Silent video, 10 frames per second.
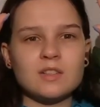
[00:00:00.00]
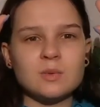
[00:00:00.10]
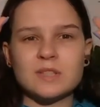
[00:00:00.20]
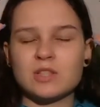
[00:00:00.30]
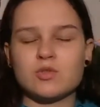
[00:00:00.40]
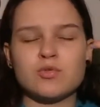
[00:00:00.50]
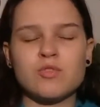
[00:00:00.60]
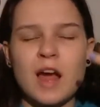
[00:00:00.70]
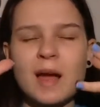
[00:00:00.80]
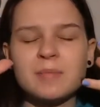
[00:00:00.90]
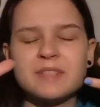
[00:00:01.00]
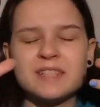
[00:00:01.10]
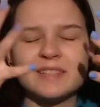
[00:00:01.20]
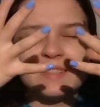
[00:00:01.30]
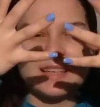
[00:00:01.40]
she was like trapped
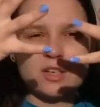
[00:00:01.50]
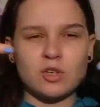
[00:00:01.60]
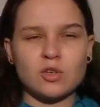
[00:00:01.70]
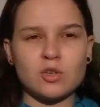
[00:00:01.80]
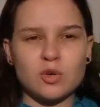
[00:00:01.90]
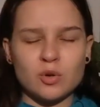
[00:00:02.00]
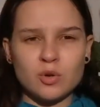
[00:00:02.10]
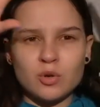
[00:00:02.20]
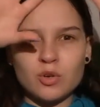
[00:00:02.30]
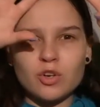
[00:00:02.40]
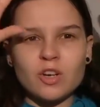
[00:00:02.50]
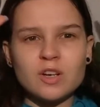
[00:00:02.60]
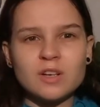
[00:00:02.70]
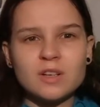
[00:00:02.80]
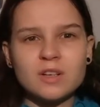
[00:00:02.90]
in this like goo
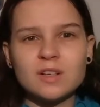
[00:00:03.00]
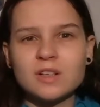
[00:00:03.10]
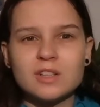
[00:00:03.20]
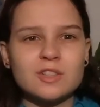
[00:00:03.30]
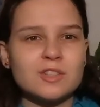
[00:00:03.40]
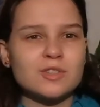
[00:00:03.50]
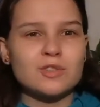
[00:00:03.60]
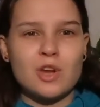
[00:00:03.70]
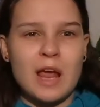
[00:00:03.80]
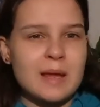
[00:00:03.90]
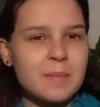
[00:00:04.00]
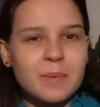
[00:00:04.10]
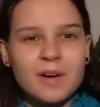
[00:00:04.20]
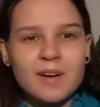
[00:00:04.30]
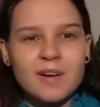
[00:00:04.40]

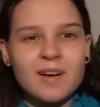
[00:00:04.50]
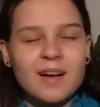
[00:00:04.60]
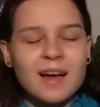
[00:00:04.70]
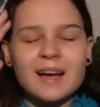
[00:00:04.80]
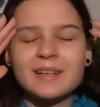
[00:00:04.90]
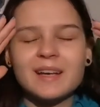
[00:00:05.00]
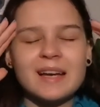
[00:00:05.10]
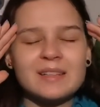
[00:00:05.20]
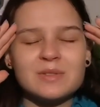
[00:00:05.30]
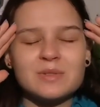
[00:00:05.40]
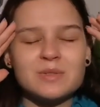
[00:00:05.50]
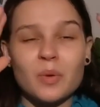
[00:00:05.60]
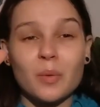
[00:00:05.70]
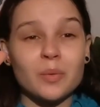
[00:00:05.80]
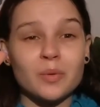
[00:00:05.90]
chamber. I
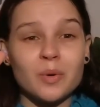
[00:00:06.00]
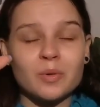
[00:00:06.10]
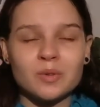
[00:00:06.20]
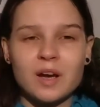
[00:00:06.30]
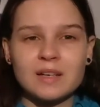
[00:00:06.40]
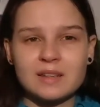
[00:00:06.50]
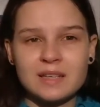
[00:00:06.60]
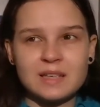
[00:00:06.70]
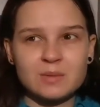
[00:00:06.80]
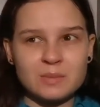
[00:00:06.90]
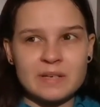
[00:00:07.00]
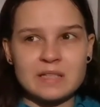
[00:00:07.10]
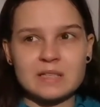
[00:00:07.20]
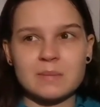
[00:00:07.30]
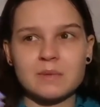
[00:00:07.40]
don't know. I think it was meant
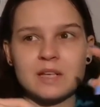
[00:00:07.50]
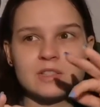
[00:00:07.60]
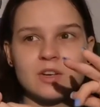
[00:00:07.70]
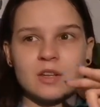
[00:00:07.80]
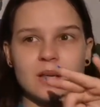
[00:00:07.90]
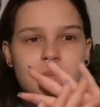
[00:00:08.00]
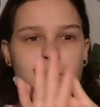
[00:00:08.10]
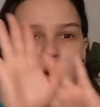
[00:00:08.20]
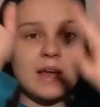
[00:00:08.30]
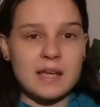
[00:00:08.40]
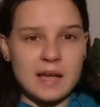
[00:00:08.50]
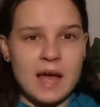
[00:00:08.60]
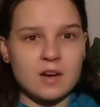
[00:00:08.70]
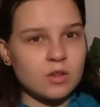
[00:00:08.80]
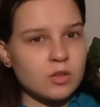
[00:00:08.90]
to symbolize her like breaking
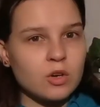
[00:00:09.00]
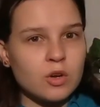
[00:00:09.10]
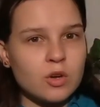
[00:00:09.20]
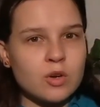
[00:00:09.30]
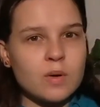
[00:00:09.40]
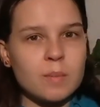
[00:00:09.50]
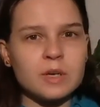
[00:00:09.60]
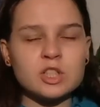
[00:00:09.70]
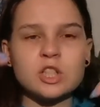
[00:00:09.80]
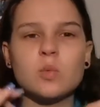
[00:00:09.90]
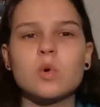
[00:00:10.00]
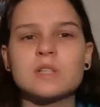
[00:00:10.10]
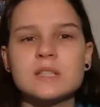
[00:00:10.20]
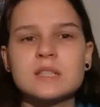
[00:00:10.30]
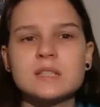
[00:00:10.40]
out of the cocoon, but she
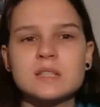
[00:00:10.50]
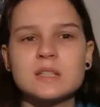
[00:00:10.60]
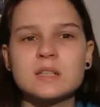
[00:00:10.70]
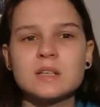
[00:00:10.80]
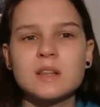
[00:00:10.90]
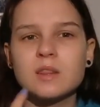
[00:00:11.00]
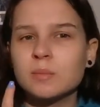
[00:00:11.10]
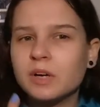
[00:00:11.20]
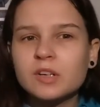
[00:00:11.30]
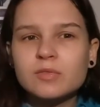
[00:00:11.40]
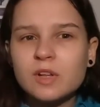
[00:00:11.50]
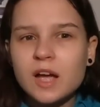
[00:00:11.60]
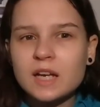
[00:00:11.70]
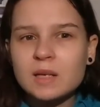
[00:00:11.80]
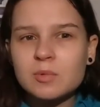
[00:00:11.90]
wasn't the
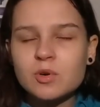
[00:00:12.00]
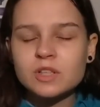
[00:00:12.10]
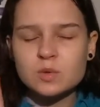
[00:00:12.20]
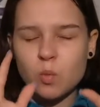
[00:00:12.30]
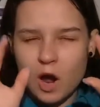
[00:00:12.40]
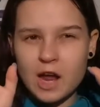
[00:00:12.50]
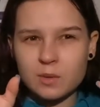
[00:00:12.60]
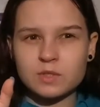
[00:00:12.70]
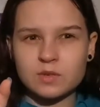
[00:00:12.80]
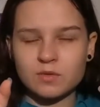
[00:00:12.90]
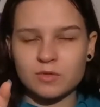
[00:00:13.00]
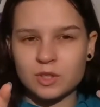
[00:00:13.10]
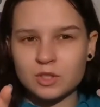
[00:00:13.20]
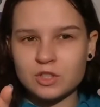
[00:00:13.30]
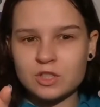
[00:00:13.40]
butterfly anymore. That's why I was
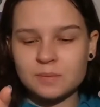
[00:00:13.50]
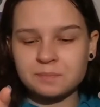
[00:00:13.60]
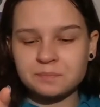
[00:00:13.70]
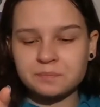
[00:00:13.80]
confused.